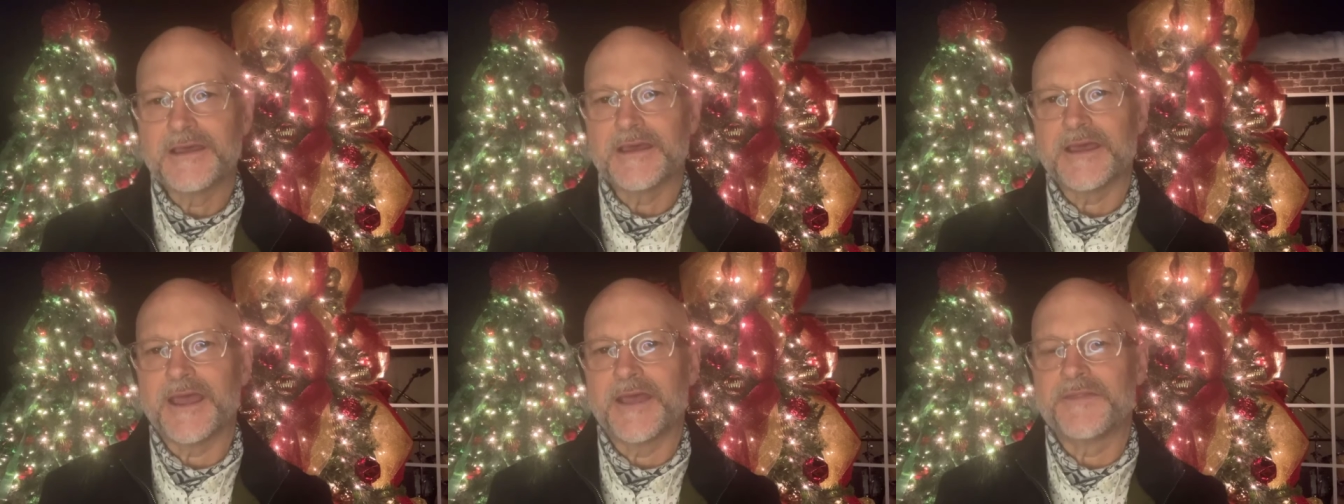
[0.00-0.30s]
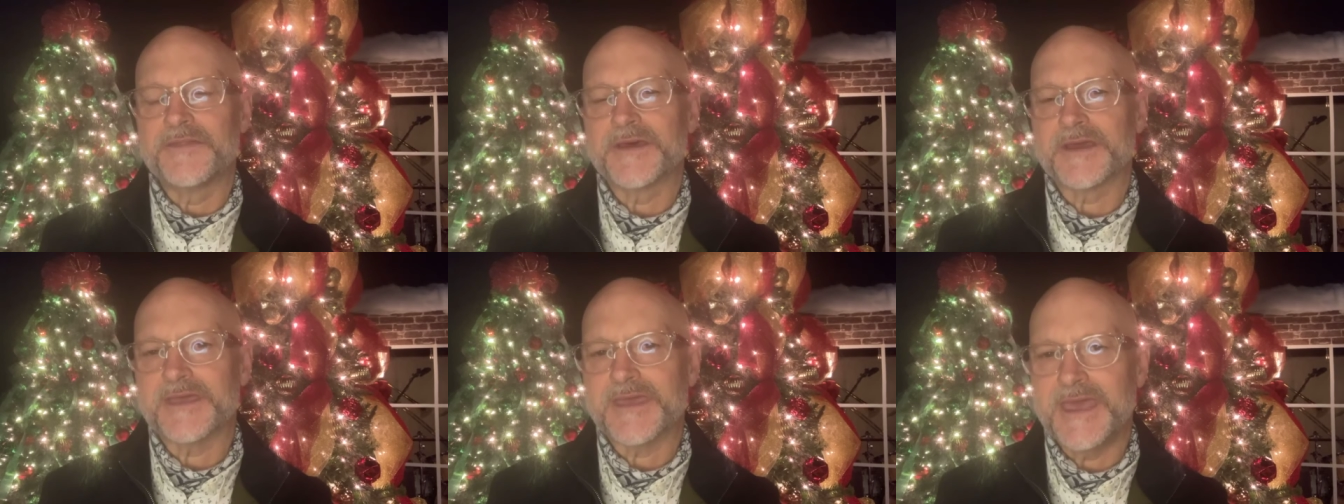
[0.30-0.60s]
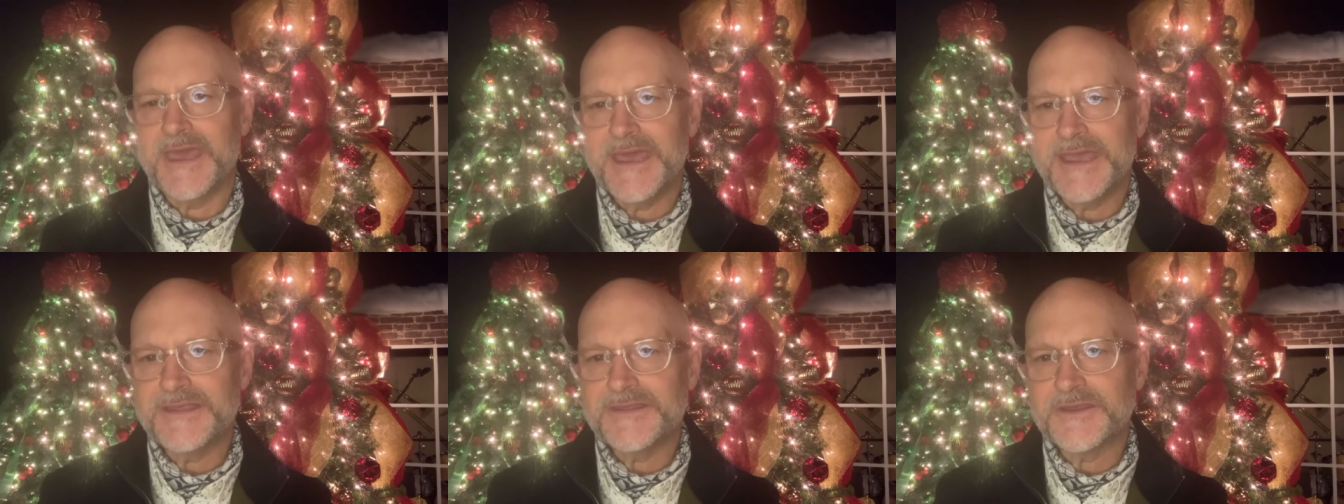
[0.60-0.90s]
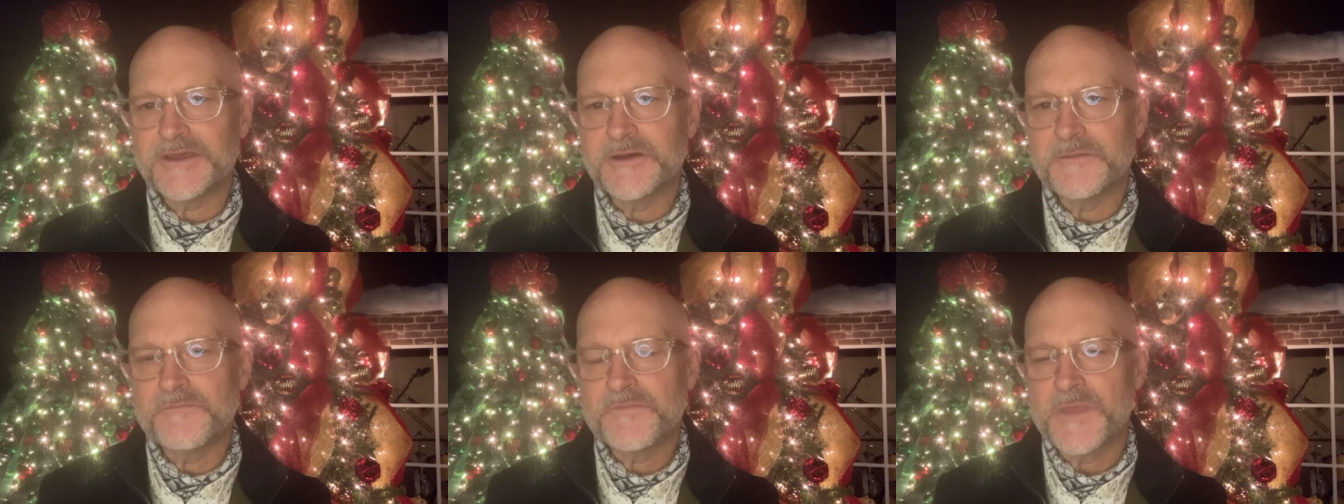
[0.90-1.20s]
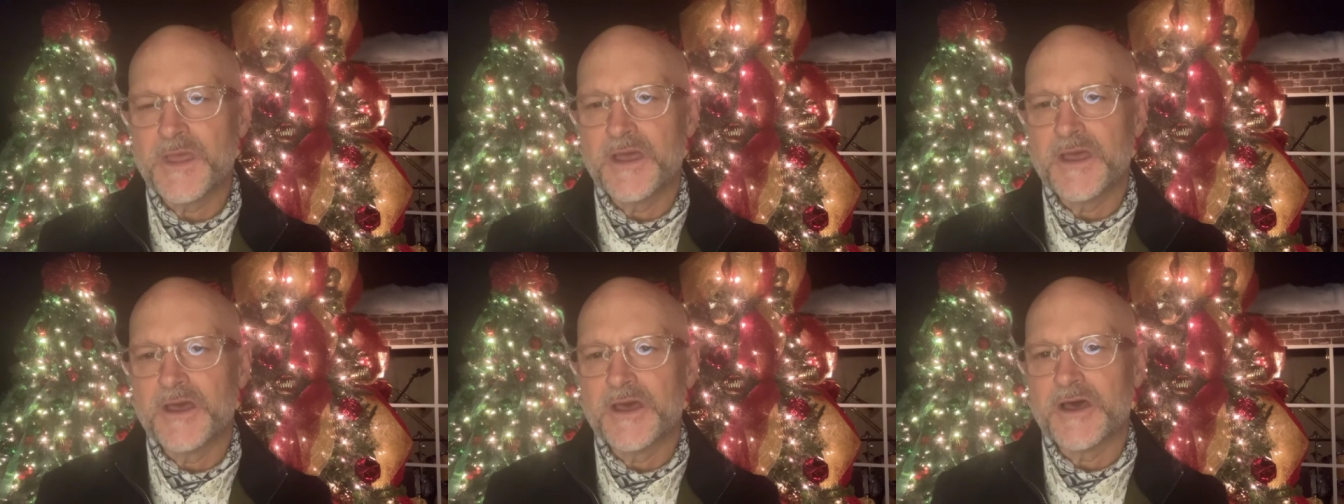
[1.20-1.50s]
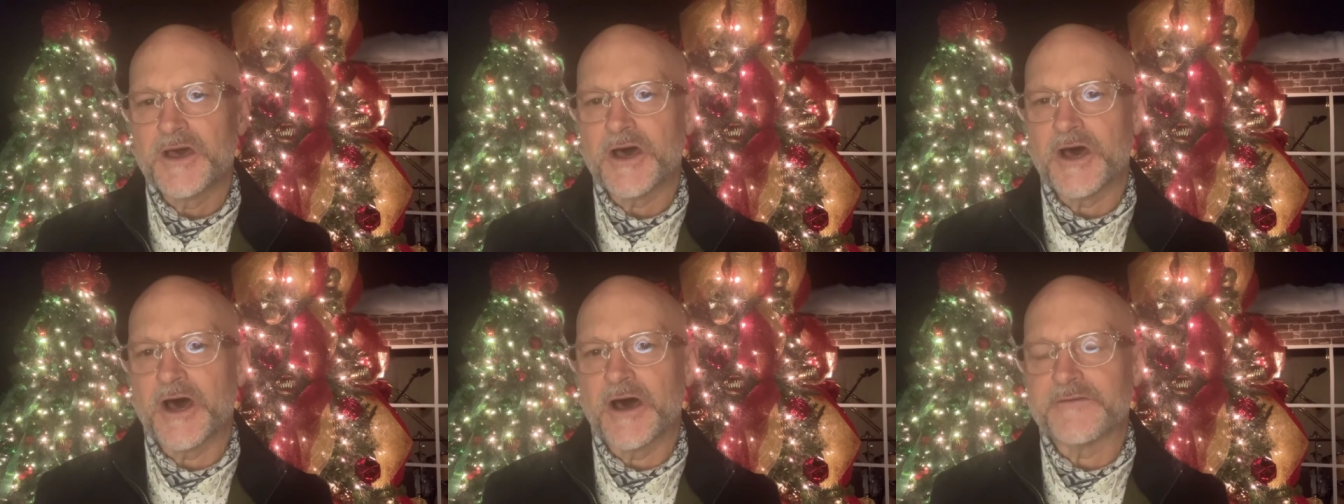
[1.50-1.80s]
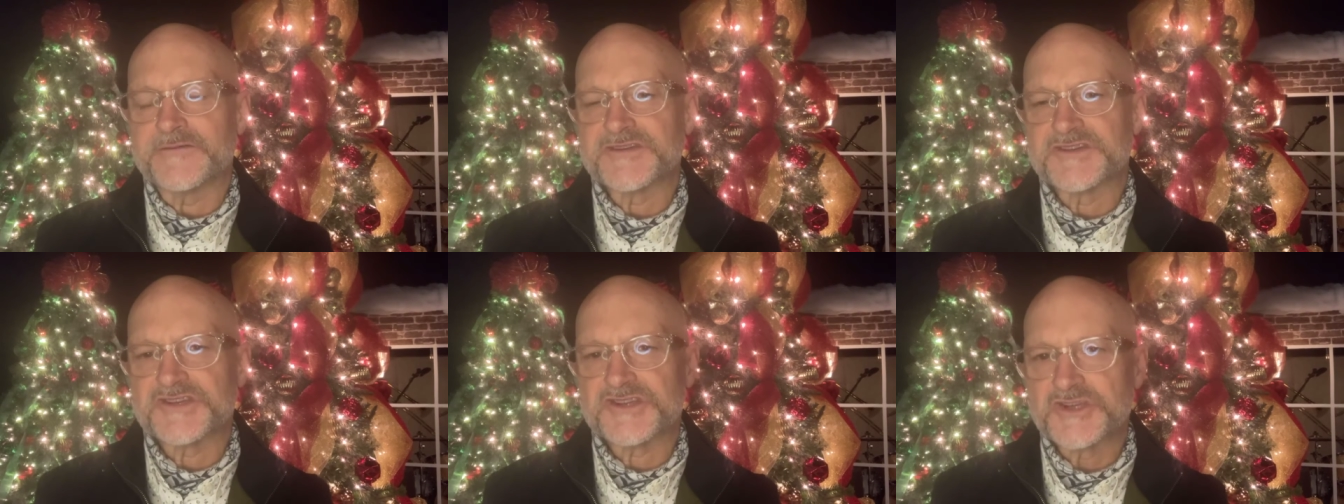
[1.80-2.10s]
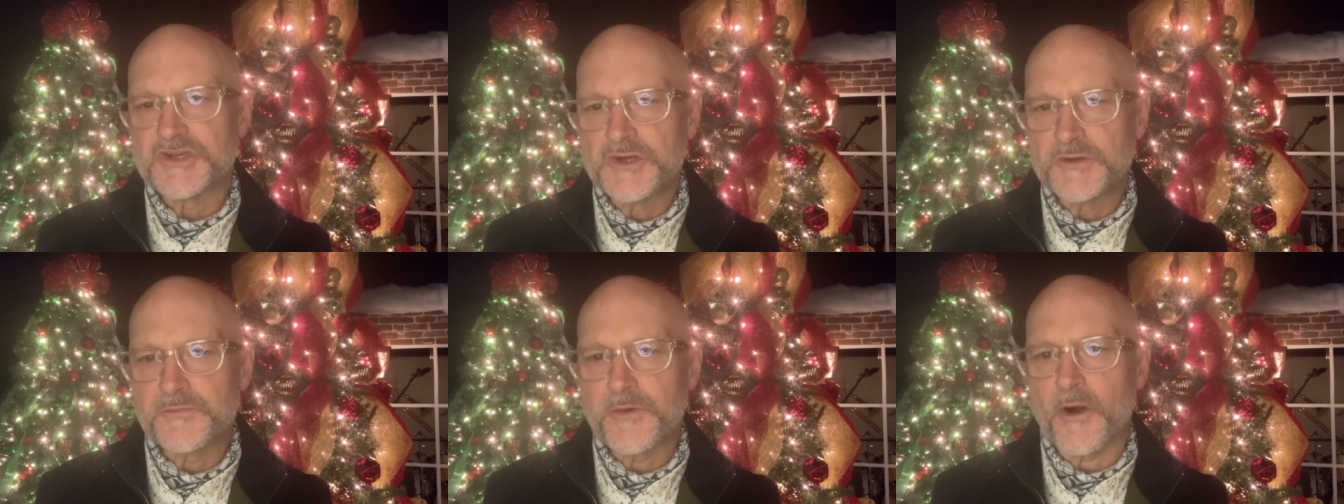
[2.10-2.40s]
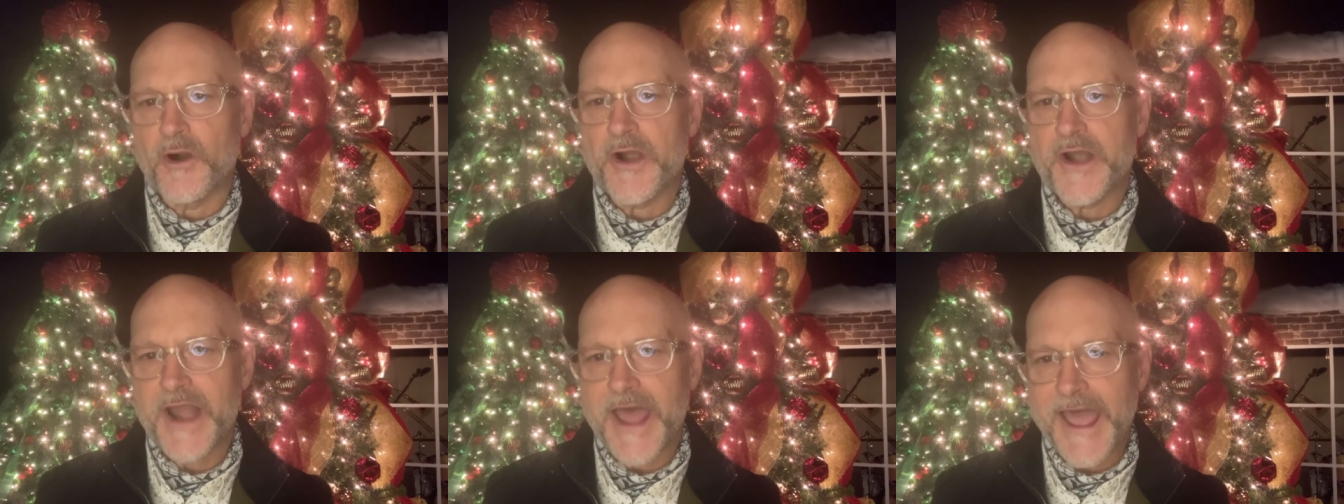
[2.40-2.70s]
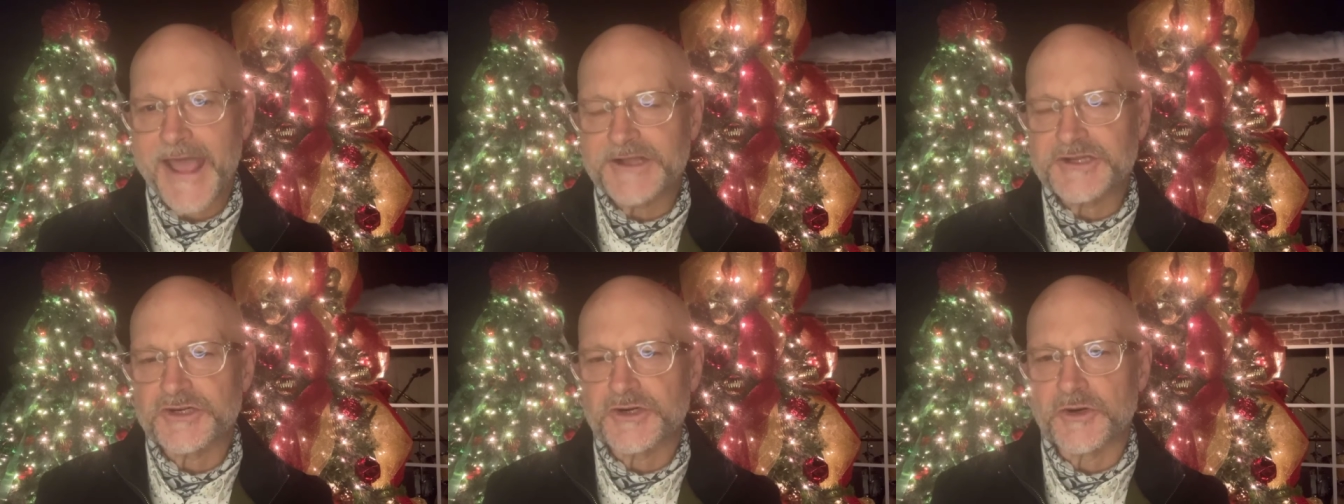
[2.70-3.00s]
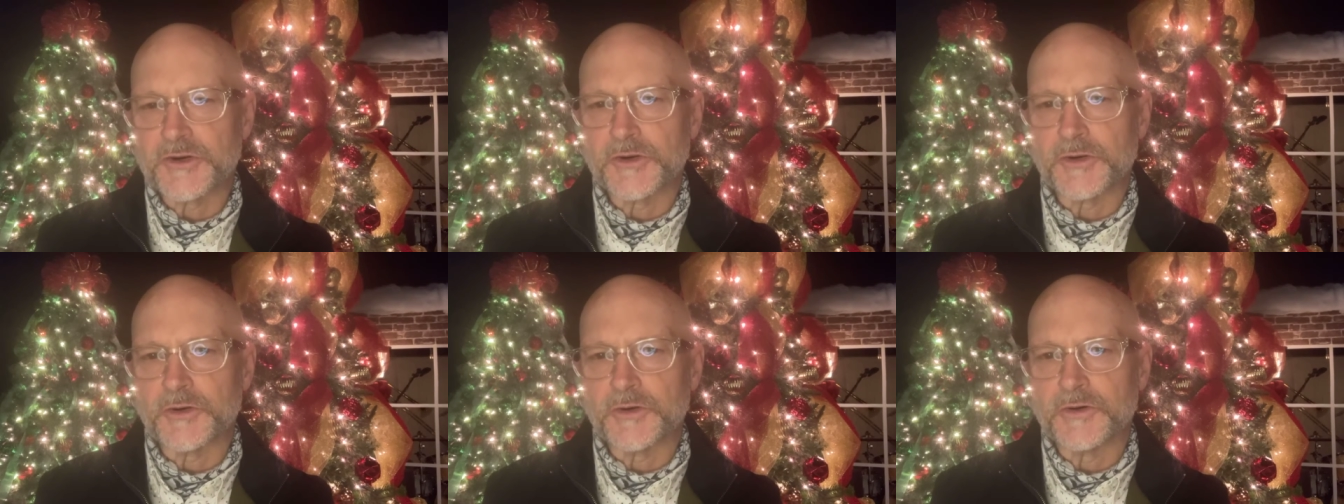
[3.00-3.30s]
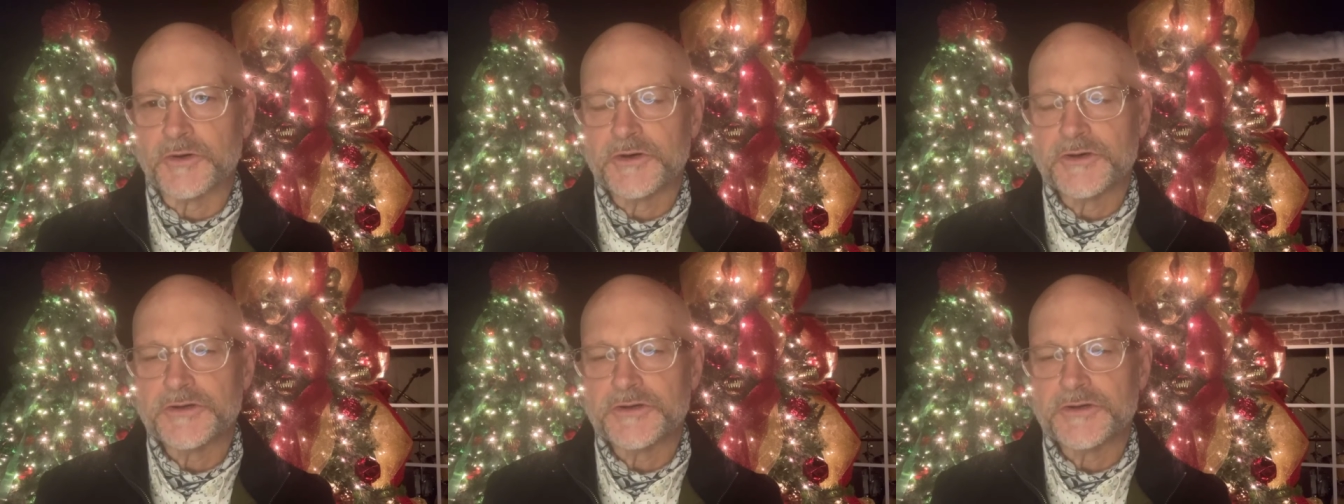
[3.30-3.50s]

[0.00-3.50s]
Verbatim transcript: and the kingdom of supernatural